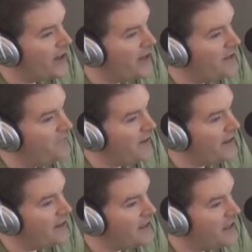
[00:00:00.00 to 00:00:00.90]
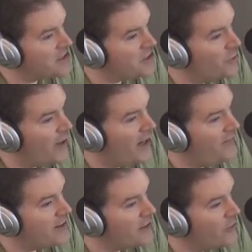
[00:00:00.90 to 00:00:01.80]
uninvited guests arrive
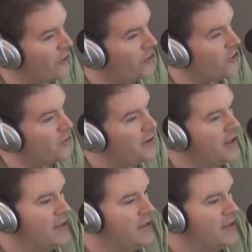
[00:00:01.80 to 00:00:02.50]
at their home,